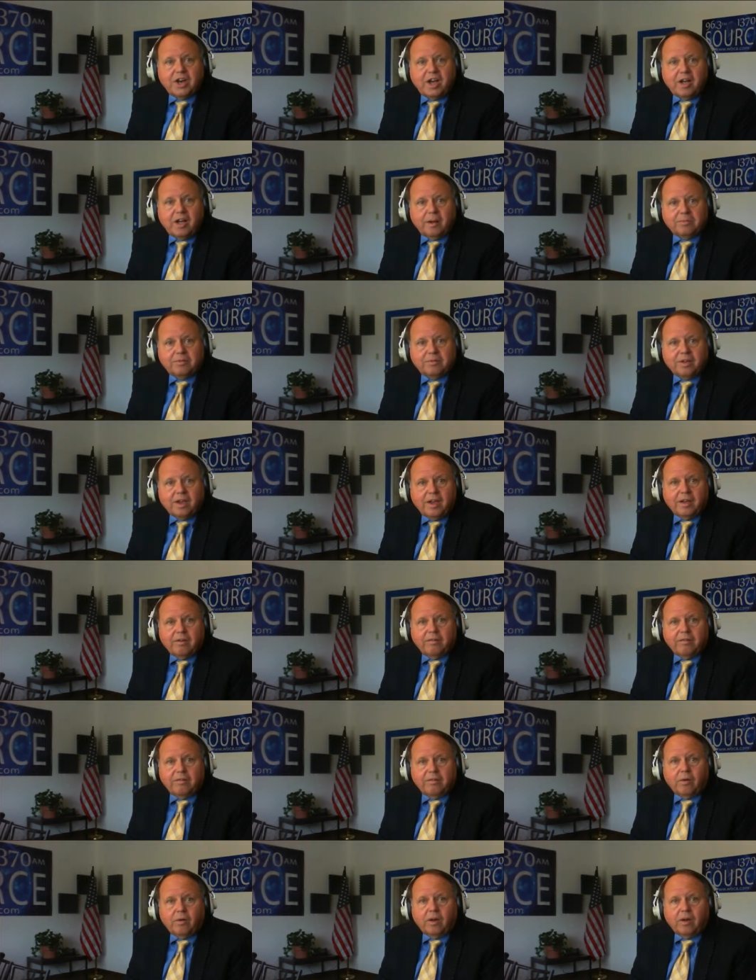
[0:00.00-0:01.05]
jobs.
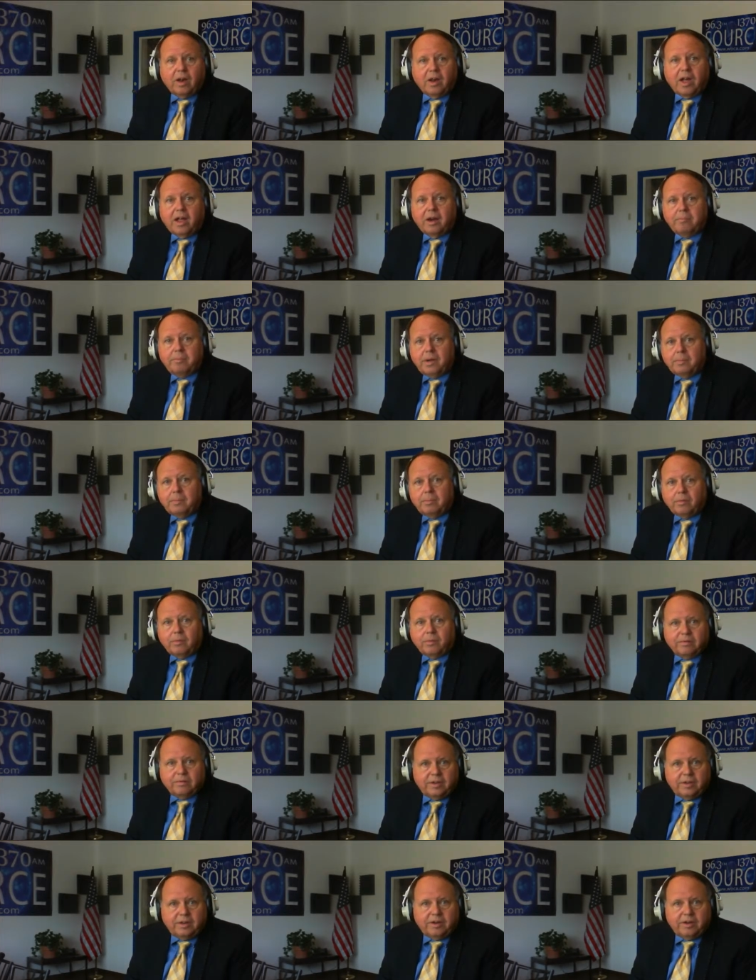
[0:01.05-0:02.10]
bet, yeah. So a lot of
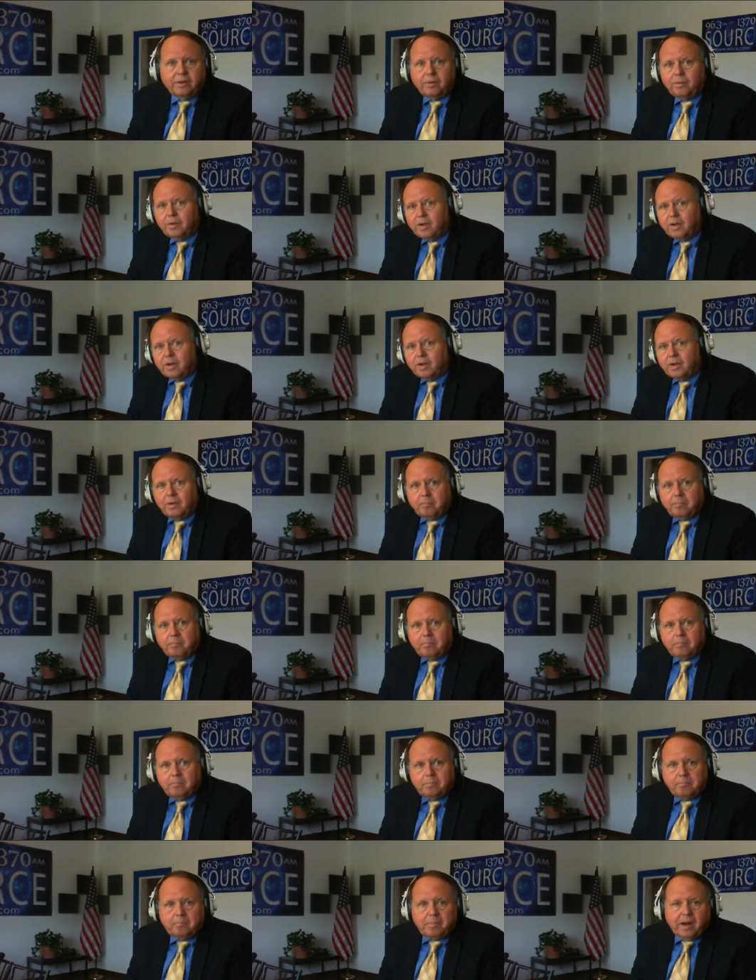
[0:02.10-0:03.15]
people, you know,
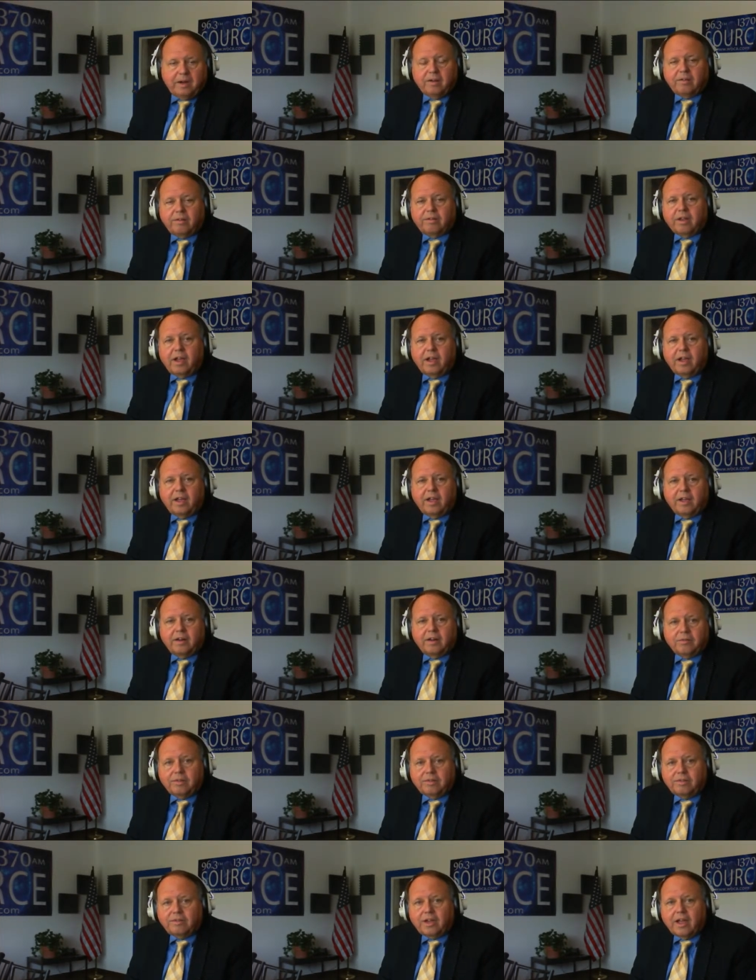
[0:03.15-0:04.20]
painted a sign
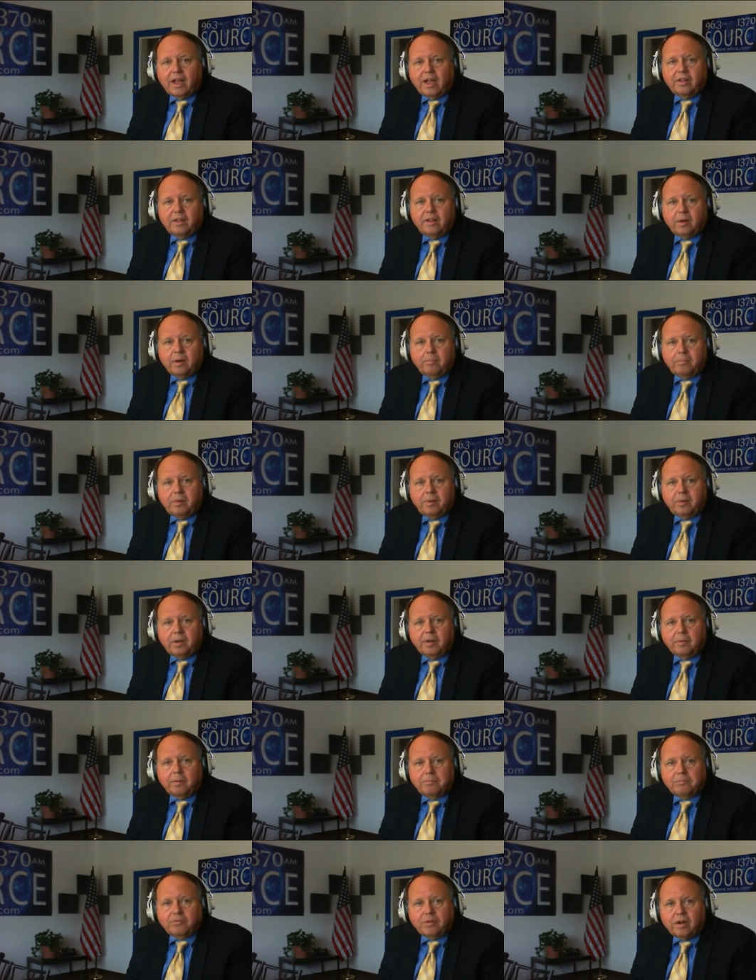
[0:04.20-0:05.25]
on the side of their
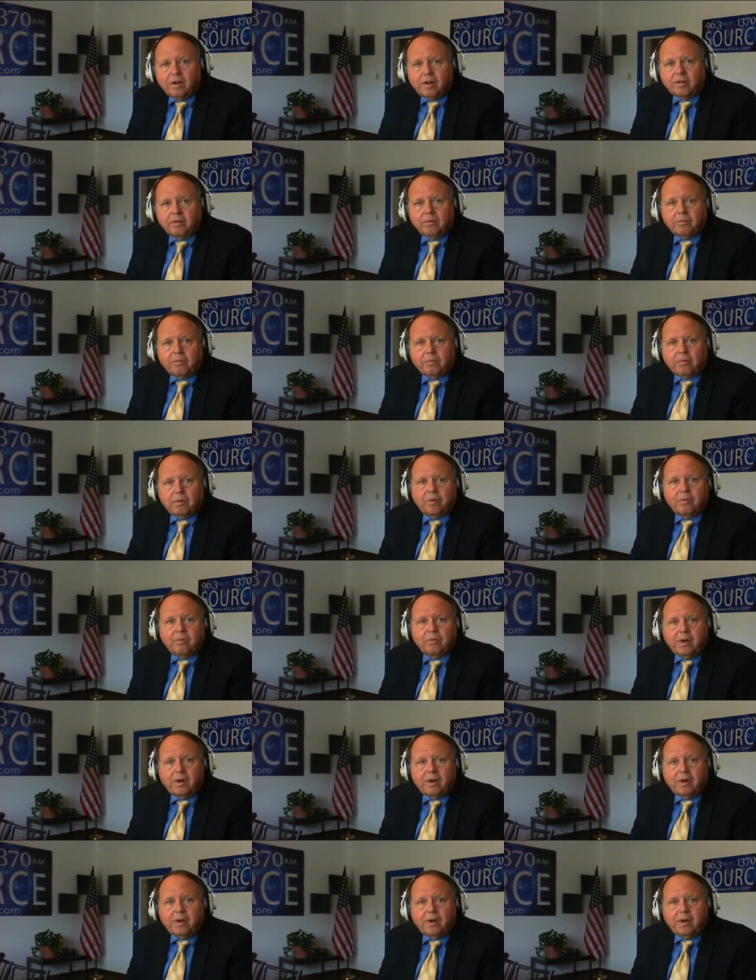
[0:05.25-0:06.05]
pickup truck and rode